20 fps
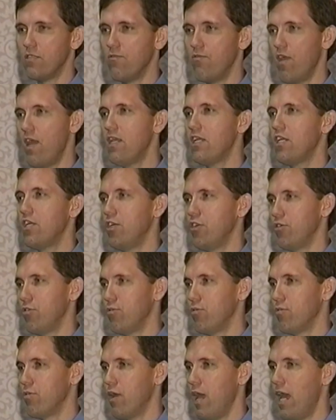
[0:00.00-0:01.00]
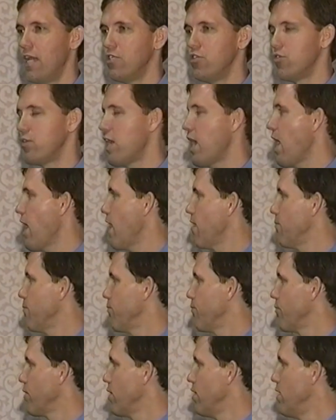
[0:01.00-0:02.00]
event queue as you can.
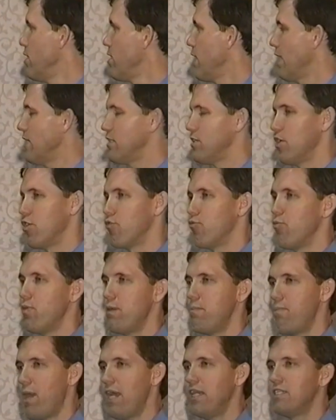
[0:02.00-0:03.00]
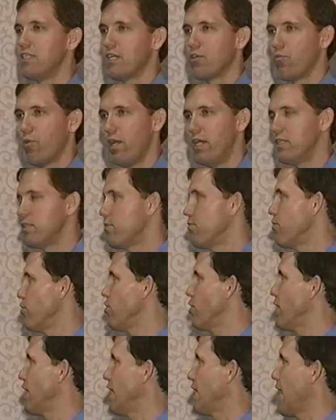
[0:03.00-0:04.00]
That's the three basic ways of
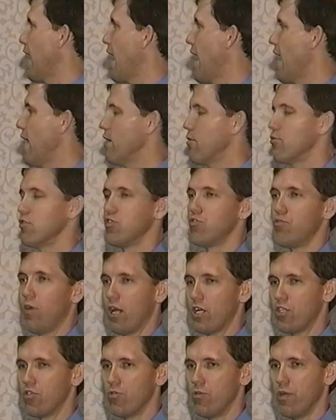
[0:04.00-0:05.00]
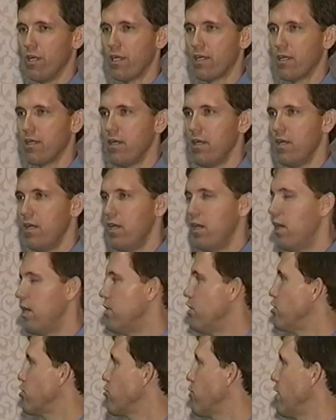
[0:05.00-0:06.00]
looking at or structuring a
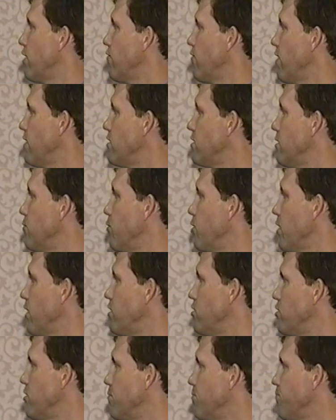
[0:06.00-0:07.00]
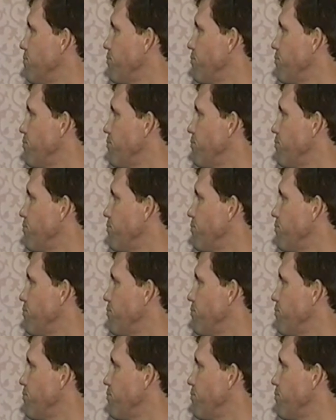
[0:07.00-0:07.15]
discrete event simulation.